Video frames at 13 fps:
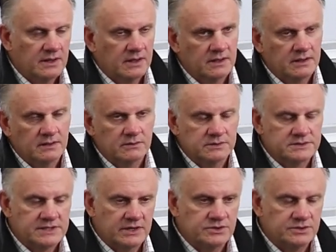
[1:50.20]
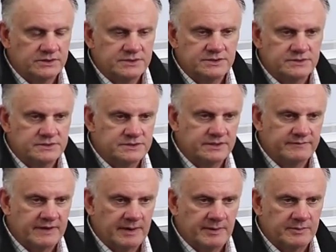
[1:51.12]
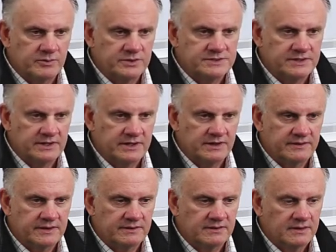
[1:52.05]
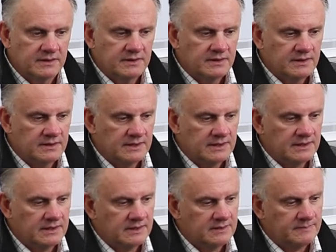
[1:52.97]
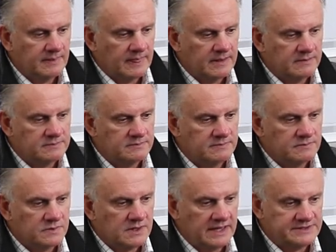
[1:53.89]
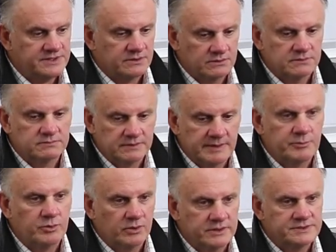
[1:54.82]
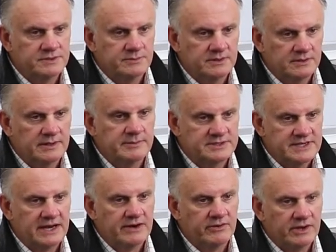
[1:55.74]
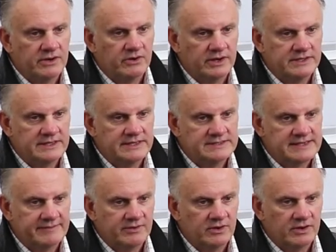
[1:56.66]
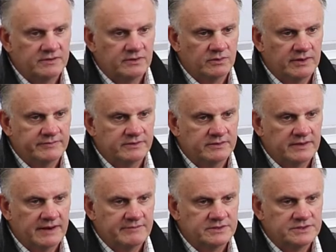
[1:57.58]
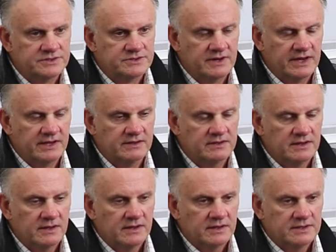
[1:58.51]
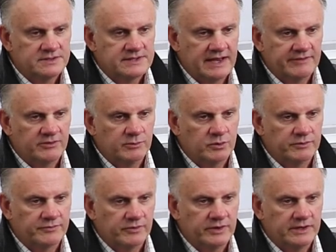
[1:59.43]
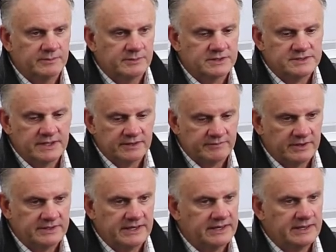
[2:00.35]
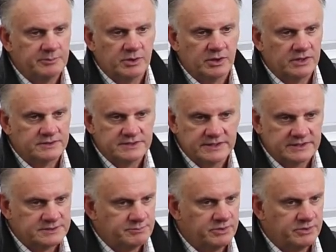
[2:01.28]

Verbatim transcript: and all the social issues that have come up recently. I think um, classical liberalism and libertarian ideas have a lot to offer. The average Australian is after more freedom instead of identity politics,